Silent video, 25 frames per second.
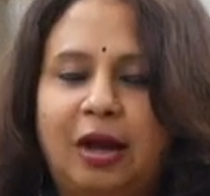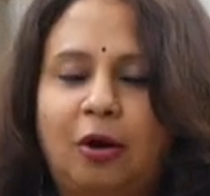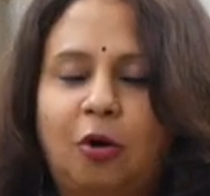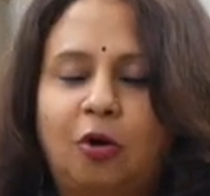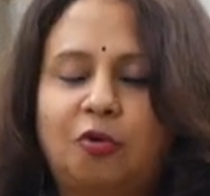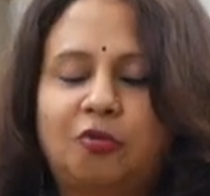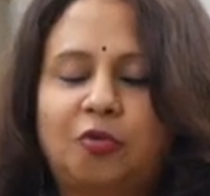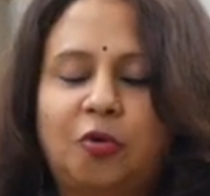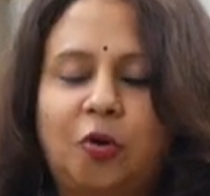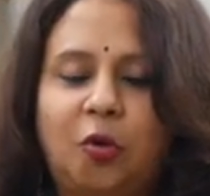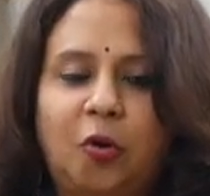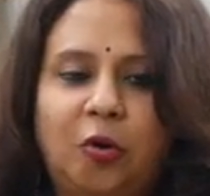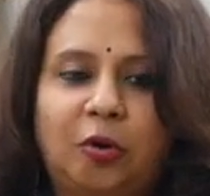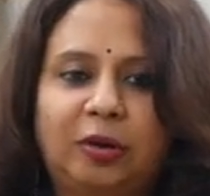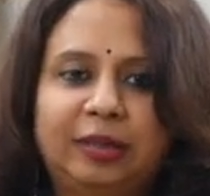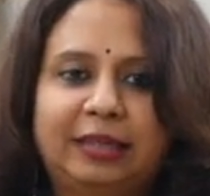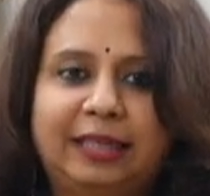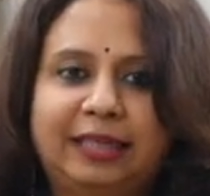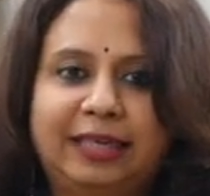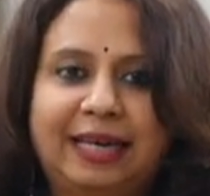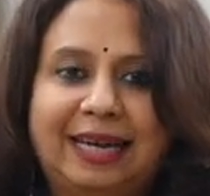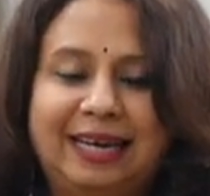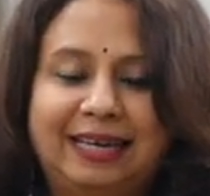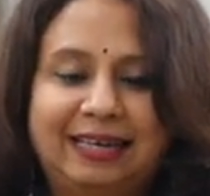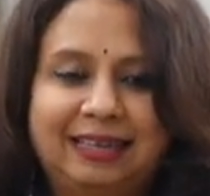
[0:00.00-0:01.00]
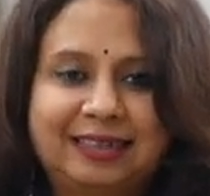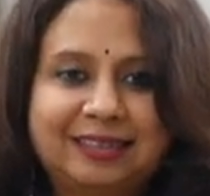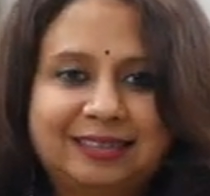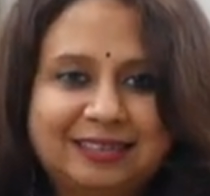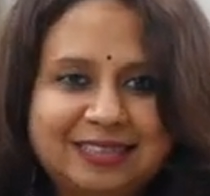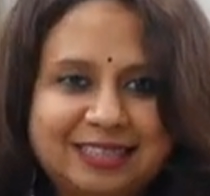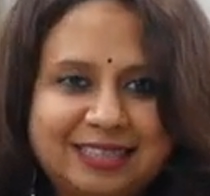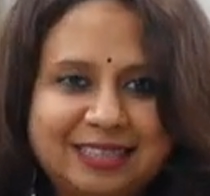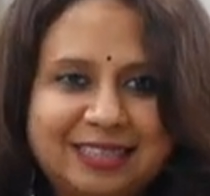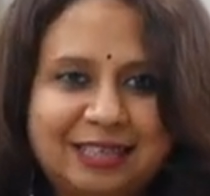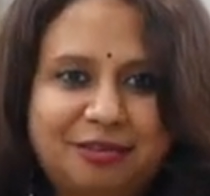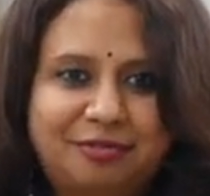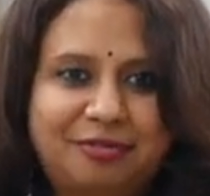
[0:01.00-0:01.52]
of all the
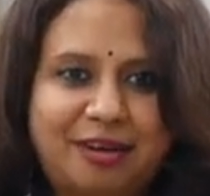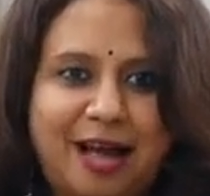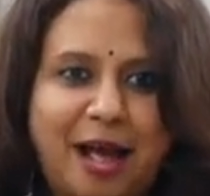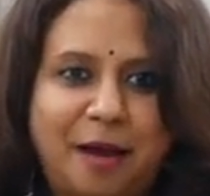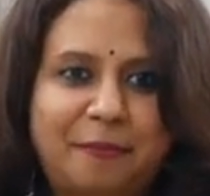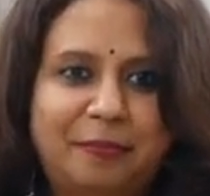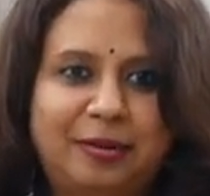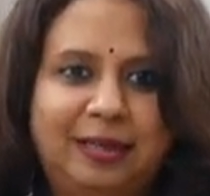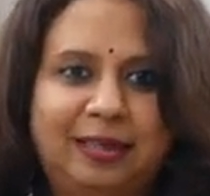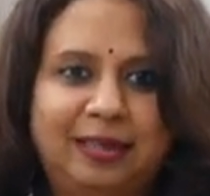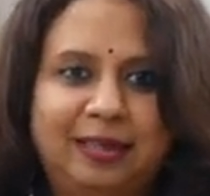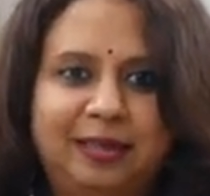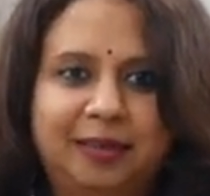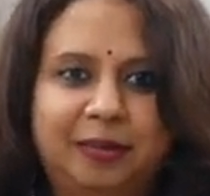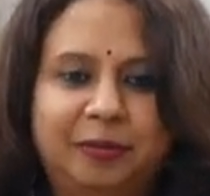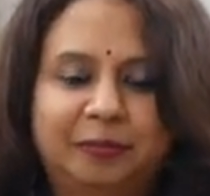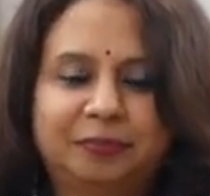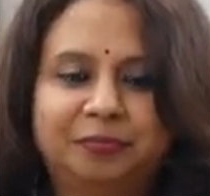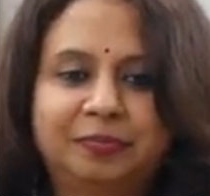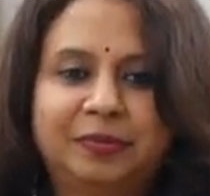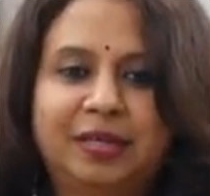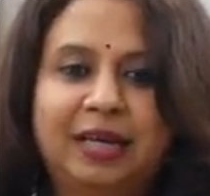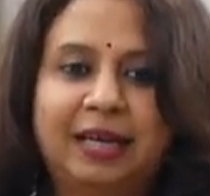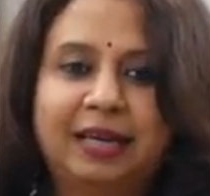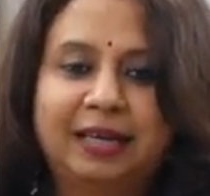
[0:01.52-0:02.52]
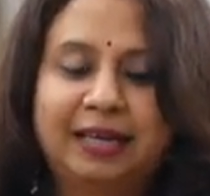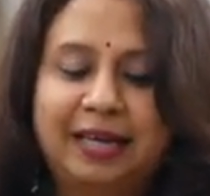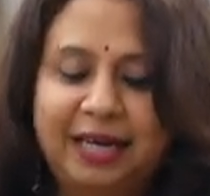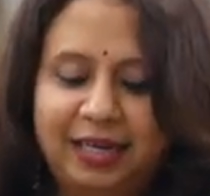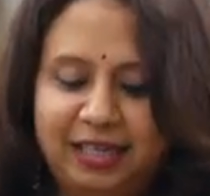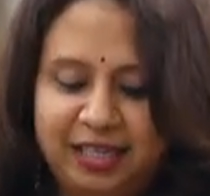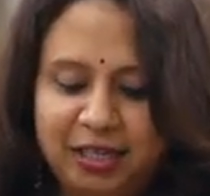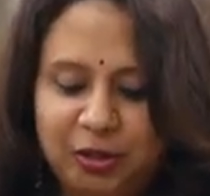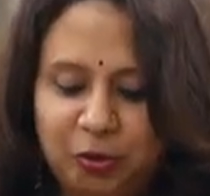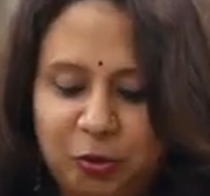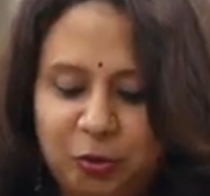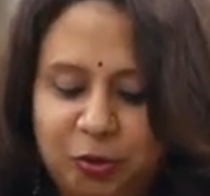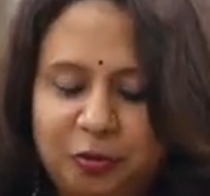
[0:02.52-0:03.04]
elders in the family.
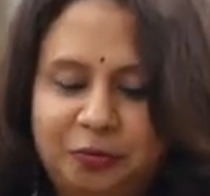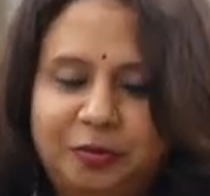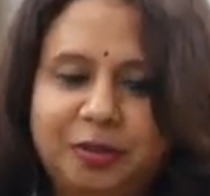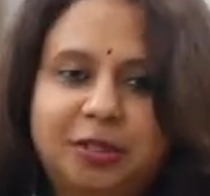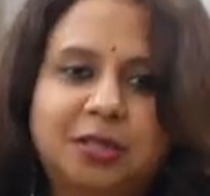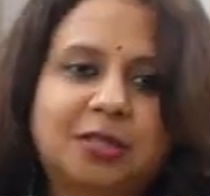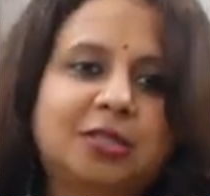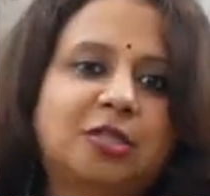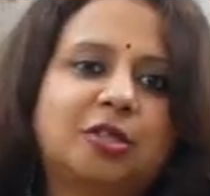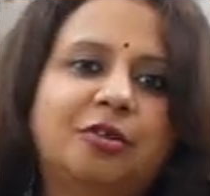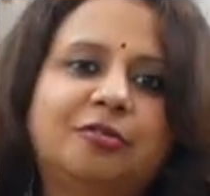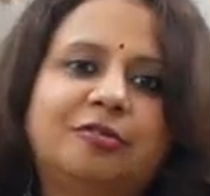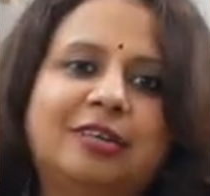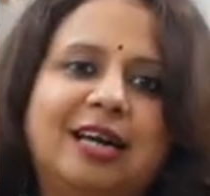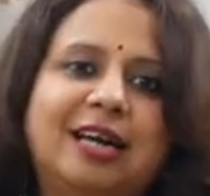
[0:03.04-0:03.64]
Get the good wishes of